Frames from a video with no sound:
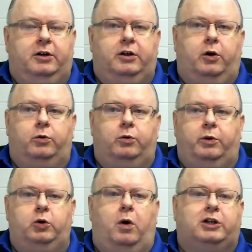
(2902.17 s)

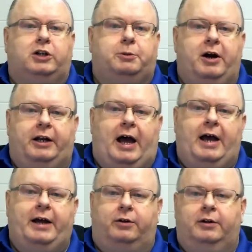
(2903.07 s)
when you watch American
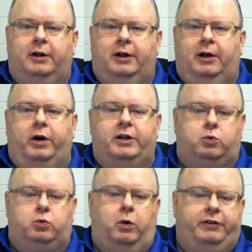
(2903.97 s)
Idol, what
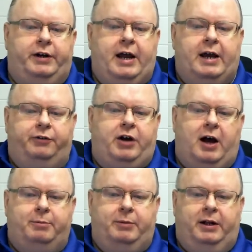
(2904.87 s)
is one of the negative
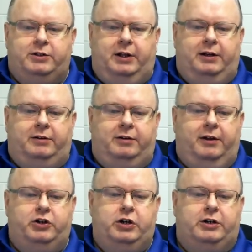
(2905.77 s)
comments that
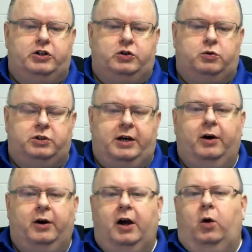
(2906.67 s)
the judges will say?
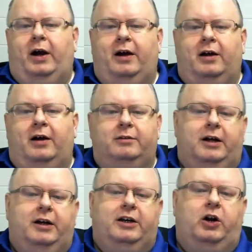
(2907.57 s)
Well,
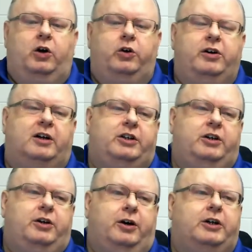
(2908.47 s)
you're
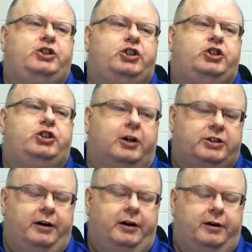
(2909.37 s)
a good church
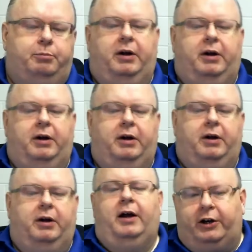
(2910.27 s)
singer, but
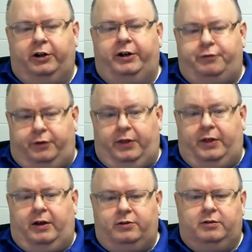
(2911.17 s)
you're not good enough for
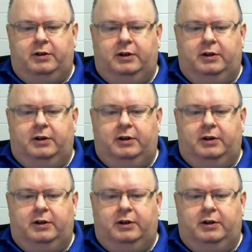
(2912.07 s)
this.